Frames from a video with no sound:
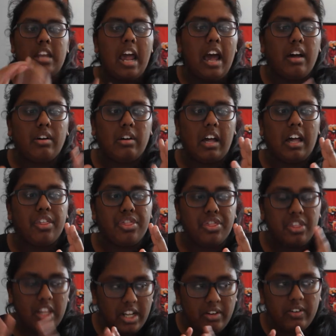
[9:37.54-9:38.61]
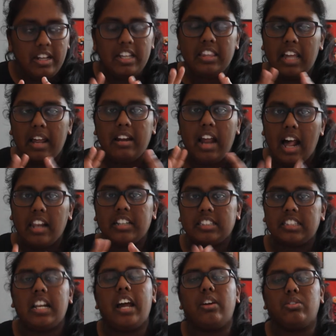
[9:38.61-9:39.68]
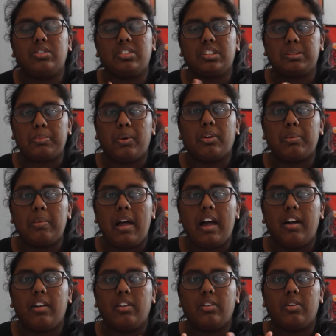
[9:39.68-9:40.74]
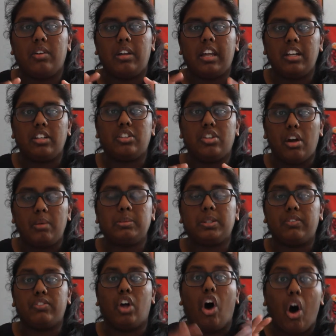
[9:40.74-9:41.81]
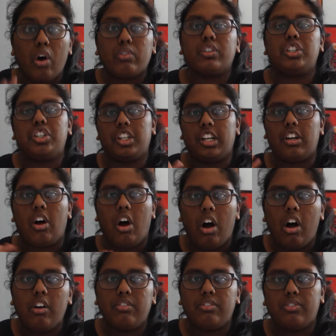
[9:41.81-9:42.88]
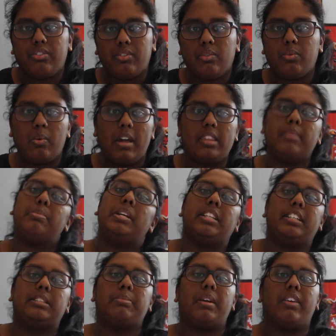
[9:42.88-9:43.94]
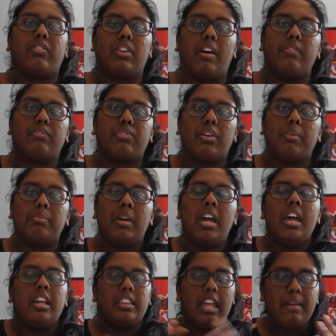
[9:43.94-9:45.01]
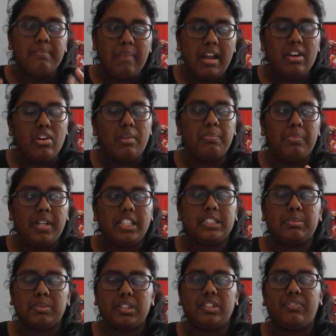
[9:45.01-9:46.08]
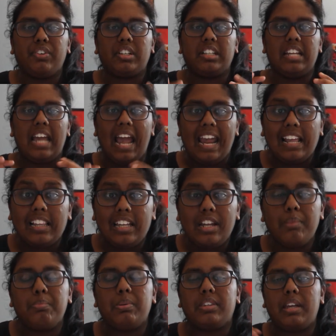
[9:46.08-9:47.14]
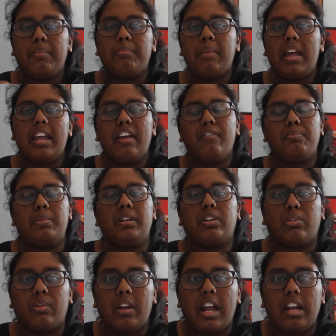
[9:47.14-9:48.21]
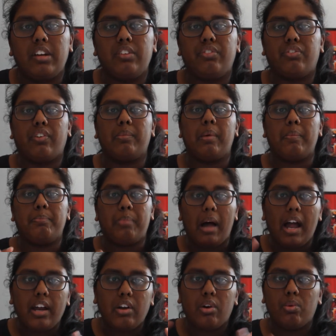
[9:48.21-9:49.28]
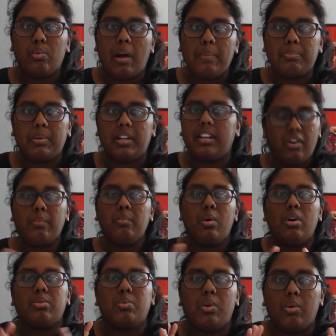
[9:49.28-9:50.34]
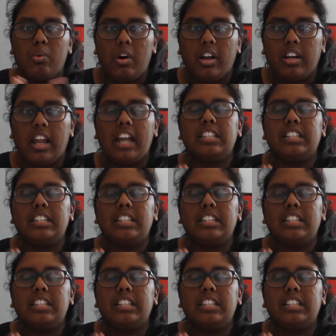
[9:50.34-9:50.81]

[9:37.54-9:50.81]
Now, a theory that Alex and I also spoke about in terms of the origin of where the B Ts may have come from. They may not be specifically alien, but they may have been created from a bioweapon from World War One.